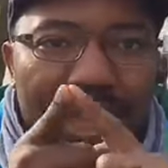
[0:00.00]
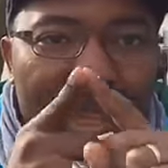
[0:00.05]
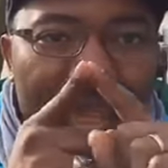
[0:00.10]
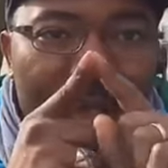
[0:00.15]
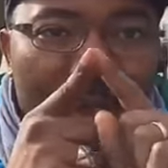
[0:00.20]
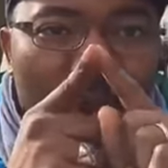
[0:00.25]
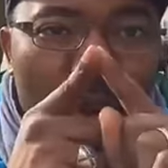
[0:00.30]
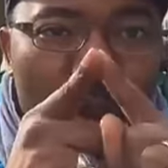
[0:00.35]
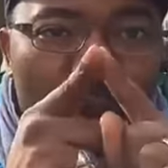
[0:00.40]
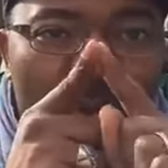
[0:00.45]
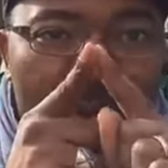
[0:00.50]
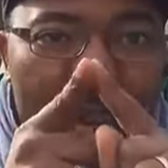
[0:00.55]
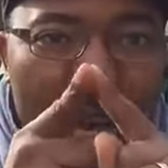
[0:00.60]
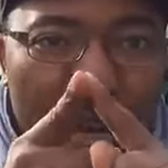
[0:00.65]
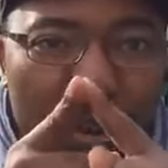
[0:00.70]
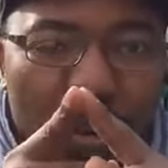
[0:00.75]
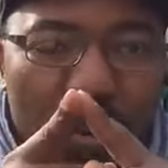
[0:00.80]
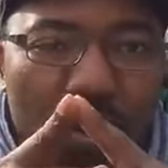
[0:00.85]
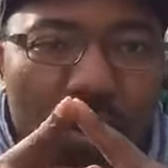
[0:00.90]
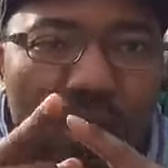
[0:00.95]
It's only your
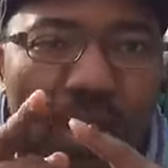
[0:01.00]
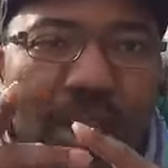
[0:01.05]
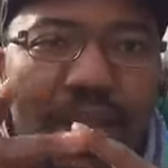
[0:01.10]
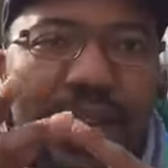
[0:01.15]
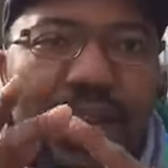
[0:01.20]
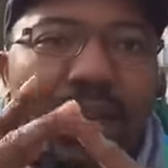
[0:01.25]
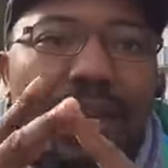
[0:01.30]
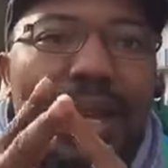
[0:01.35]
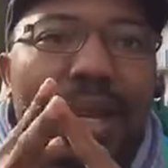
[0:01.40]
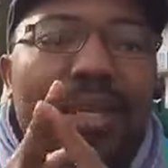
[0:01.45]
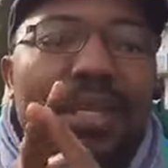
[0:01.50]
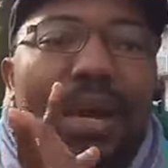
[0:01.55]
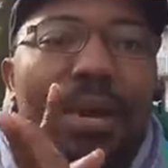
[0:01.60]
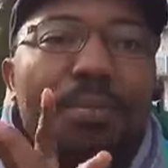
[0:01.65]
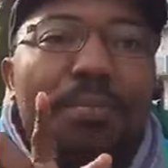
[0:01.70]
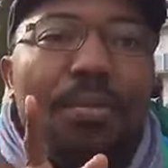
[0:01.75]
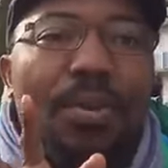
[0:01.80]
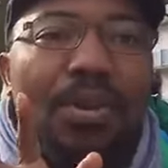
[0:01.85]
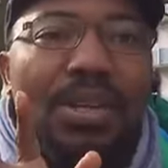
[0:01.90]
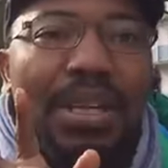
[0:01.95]
color that
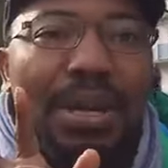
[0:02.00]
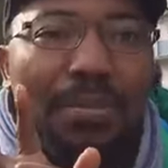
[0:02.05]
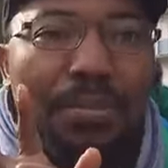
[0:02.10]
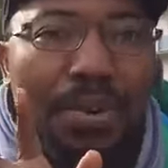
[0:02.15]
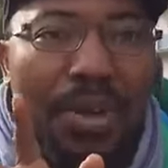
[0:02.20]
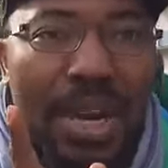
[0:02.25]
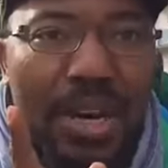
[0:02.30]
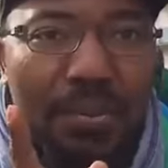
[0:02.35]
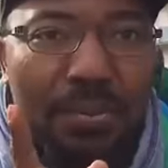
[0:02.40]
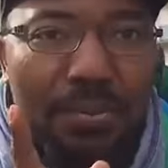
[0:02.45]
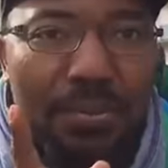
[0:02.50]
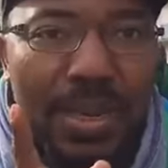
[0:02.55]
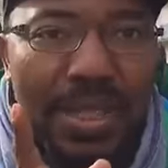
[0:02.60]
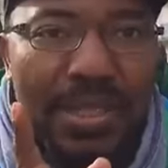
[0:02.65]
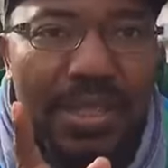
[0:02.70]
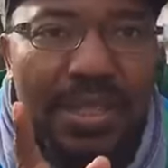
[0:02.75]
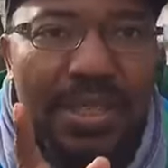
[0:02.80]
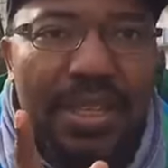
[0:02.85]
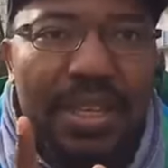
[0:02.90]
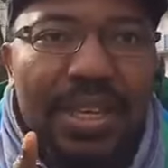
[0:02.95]
can born a brown
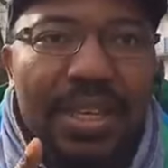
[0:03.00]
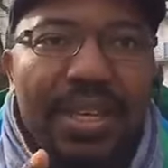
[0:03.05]
person.